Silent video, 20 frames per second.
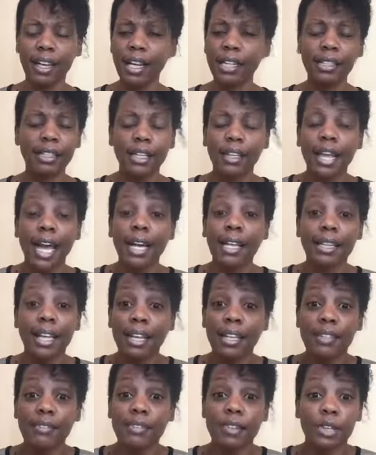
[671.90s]
And that,
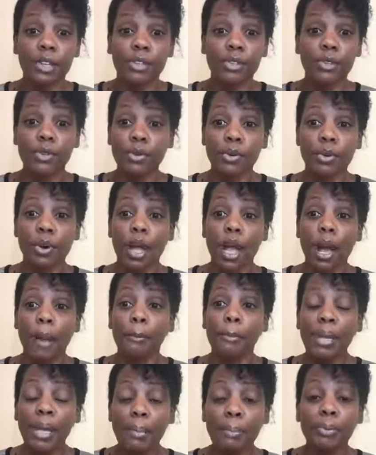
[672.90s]
that is very true.
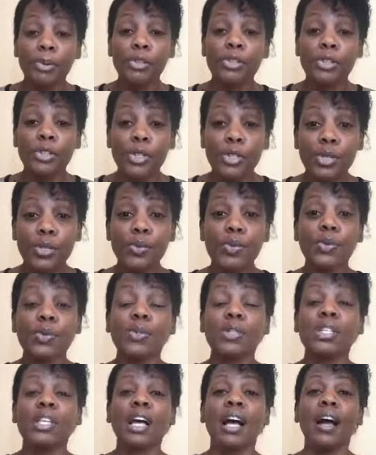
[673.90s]
People
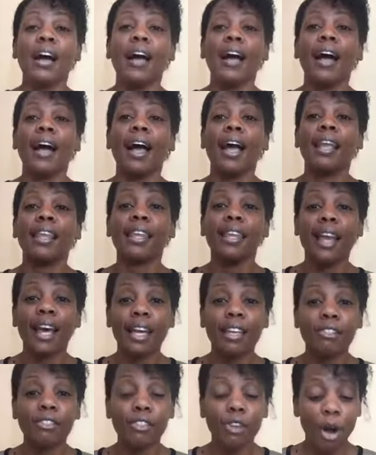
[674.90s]
choose a
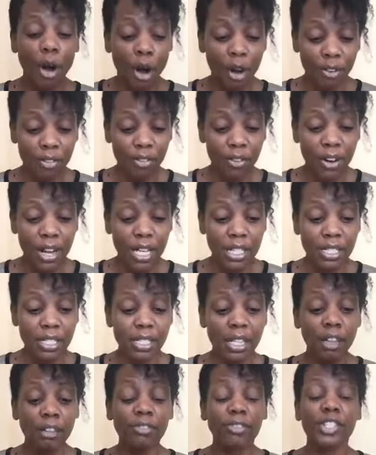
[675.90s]
life of
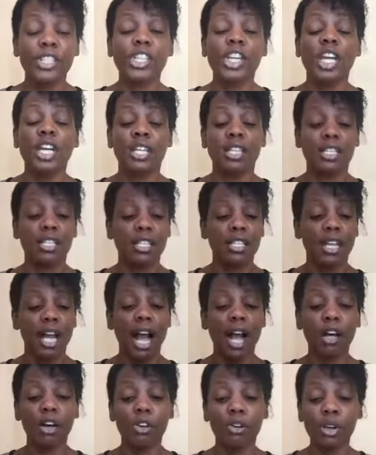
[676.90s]
selfishness,
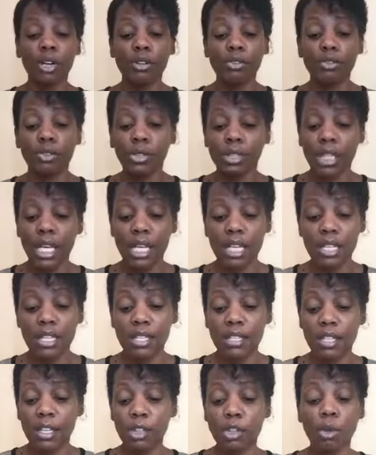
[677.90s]

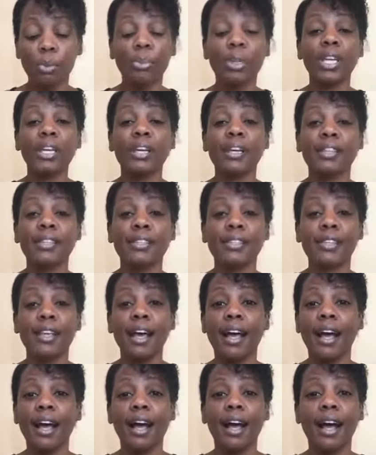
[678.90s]
ungratefulness, disobedience,
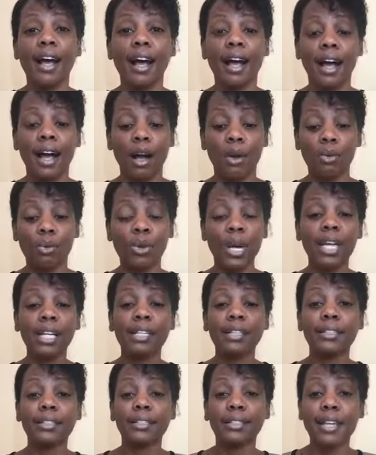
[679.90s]
uh,
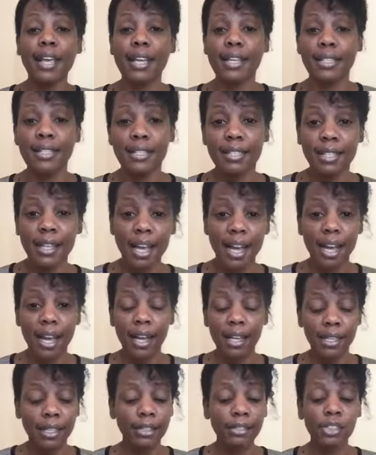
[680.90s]
recklessness,
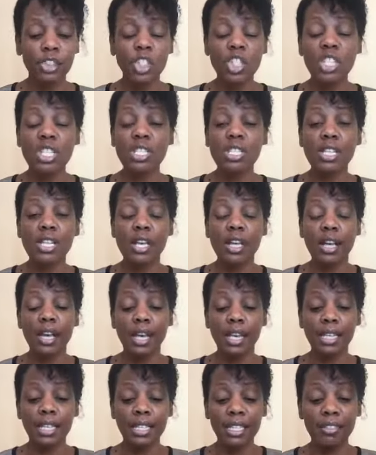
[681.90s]
just
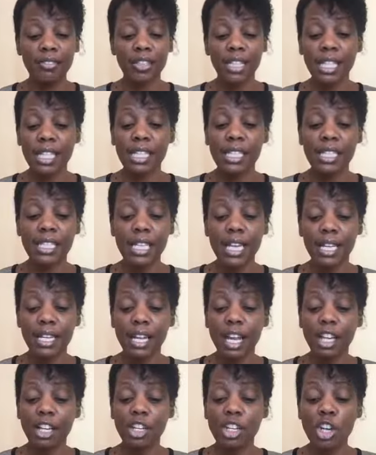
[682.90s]
living in
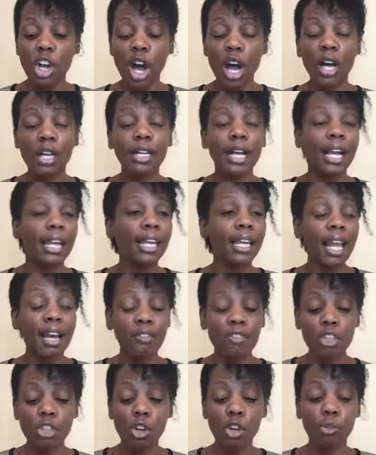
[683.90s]
sin, not
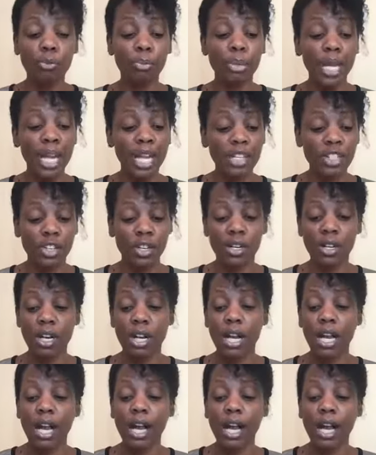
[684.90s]
lovers of pleasure